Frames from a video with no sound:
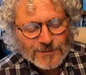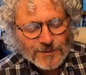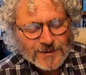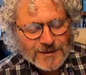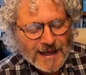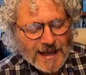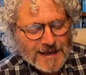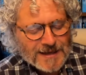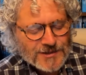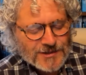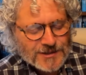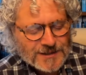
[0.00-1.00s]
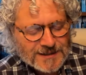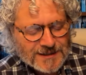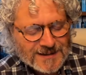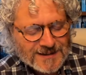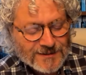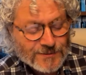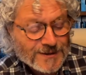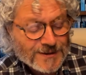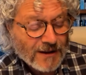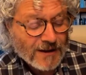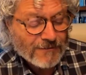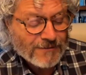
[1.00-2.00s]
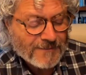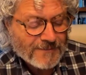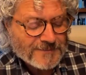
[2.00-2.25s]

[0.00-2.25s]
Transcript: with energy and with love.